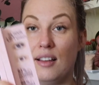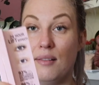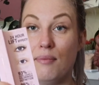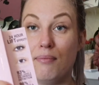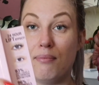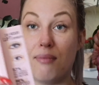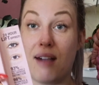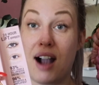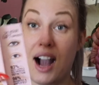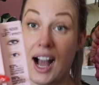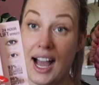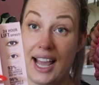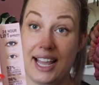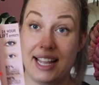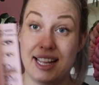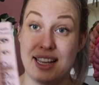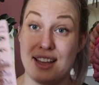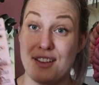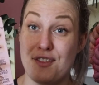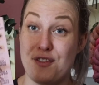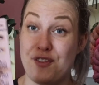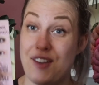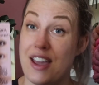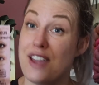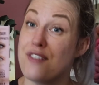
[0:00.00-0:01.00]

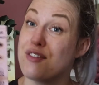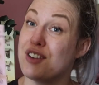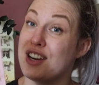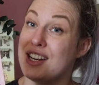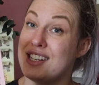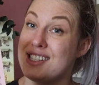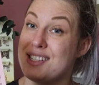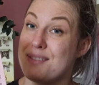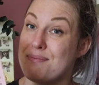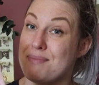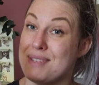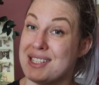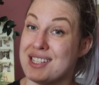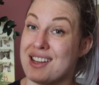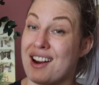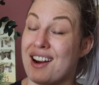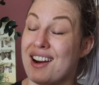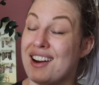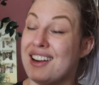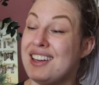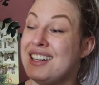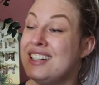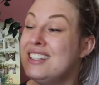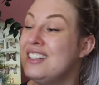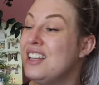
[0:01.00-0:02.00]
my favorite
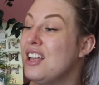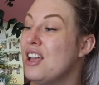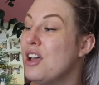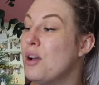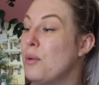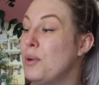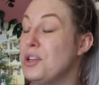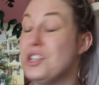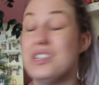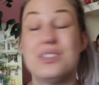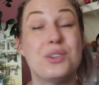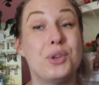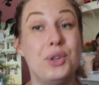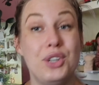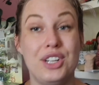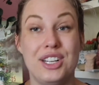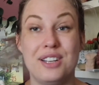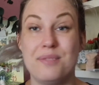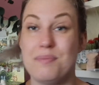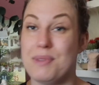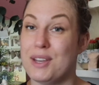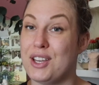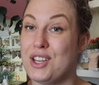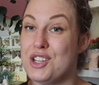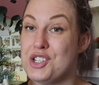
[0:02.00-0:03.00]
mascara, which is
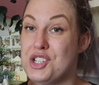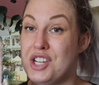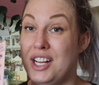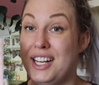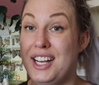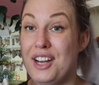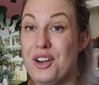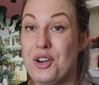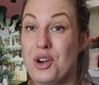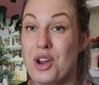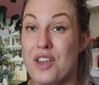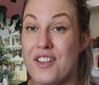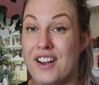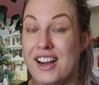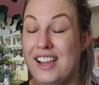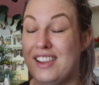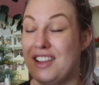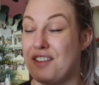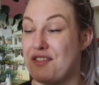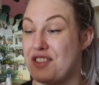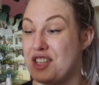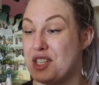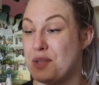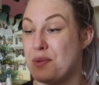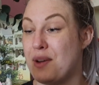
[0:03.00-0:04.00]
good because she didn't know that I
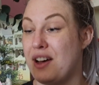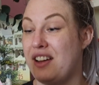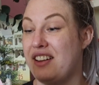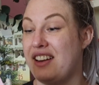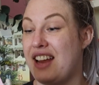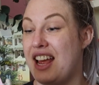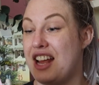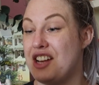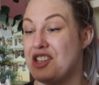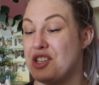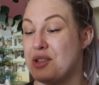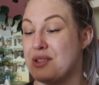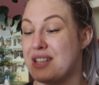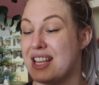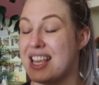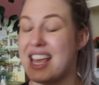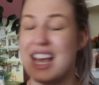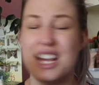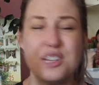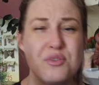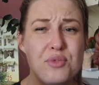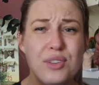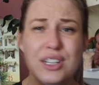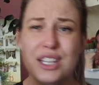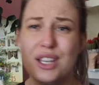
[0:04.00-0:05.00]
love this one, and she was like,
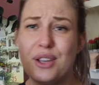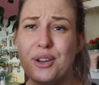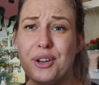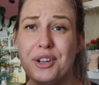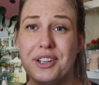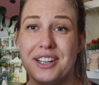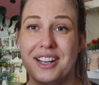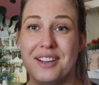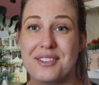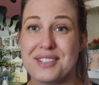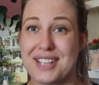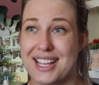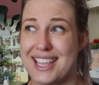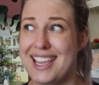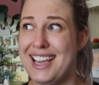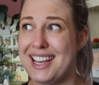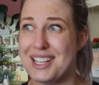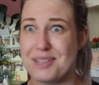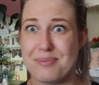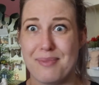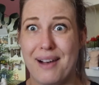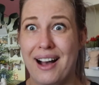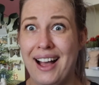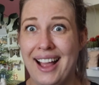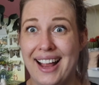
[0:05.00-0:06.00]
yeah, it's really good. I was like, yeah,
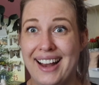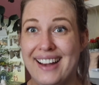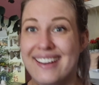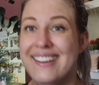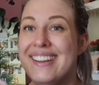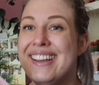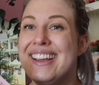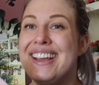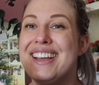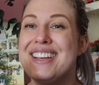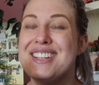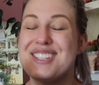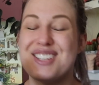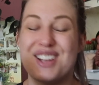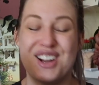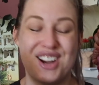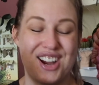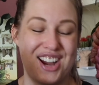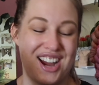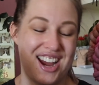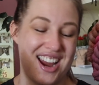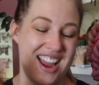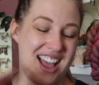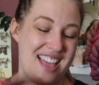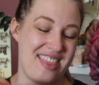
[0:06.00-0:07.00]
it's mine. So
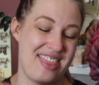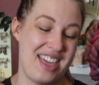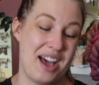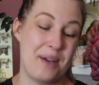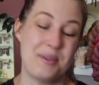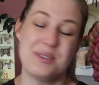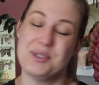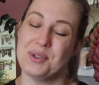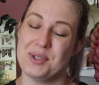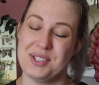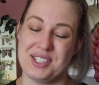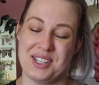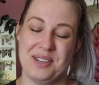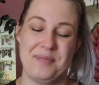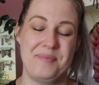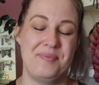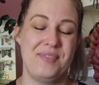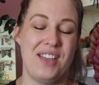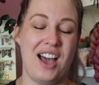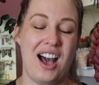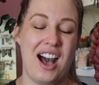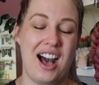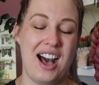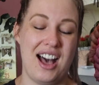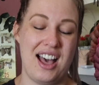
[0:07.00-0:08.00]
that was
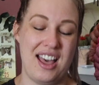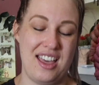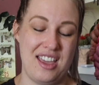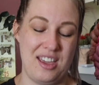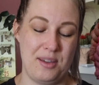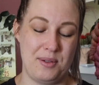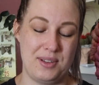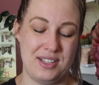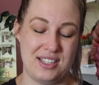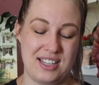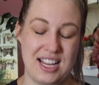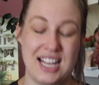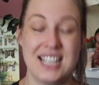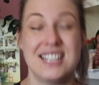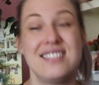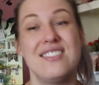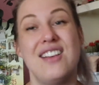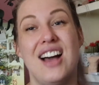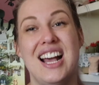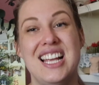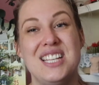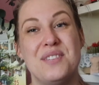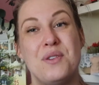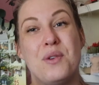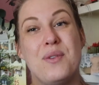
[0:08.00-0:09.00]
awesome. It's
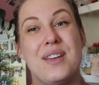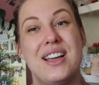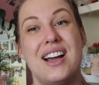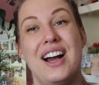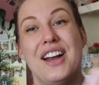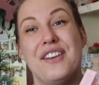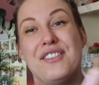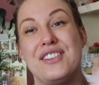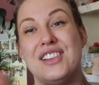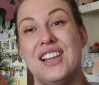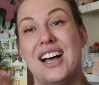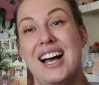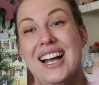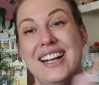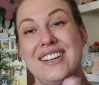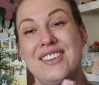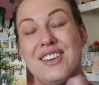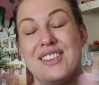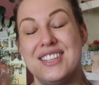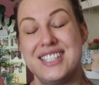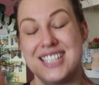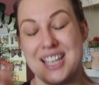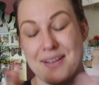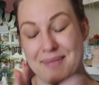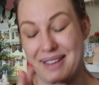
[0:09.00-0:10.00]
nice when we kind of align
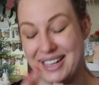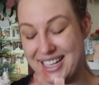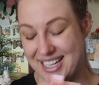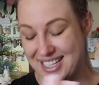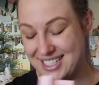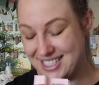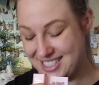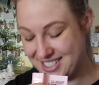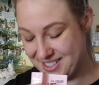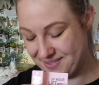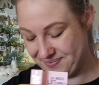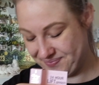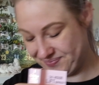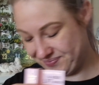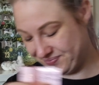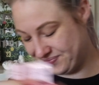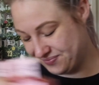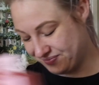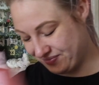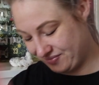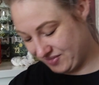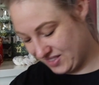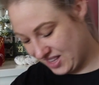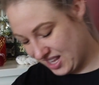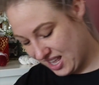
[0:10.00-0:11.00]
on the same ideas.
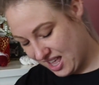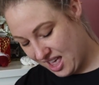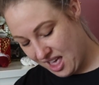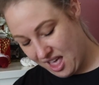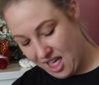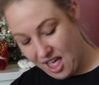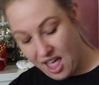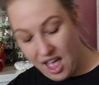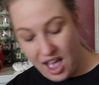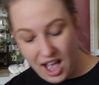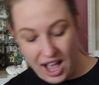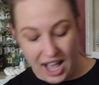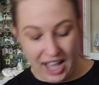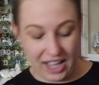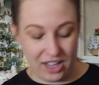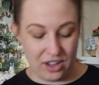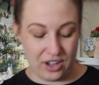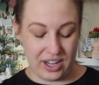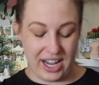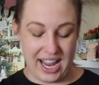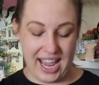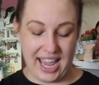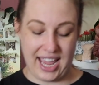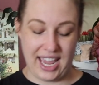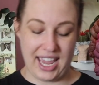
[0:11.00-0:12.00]
I
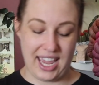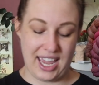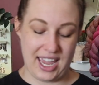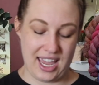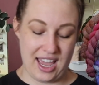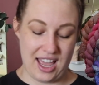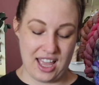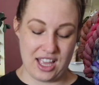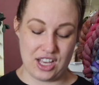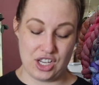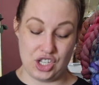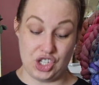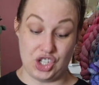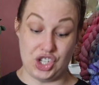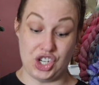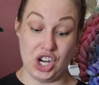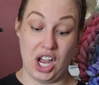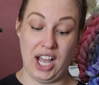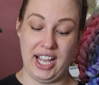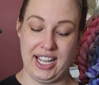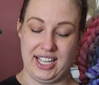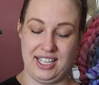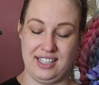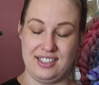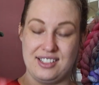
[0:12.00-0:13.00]
got a
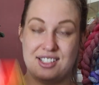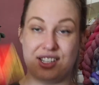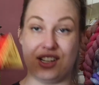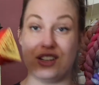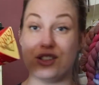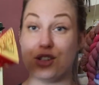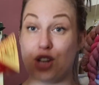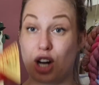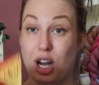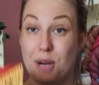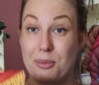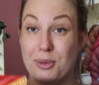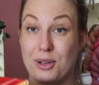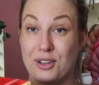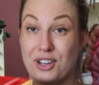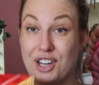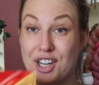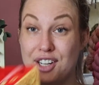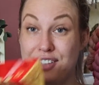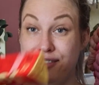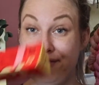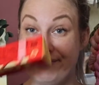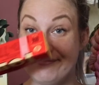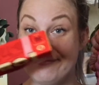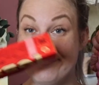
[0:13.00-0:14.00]
giant
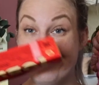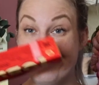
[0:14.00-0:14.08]
Toblerone.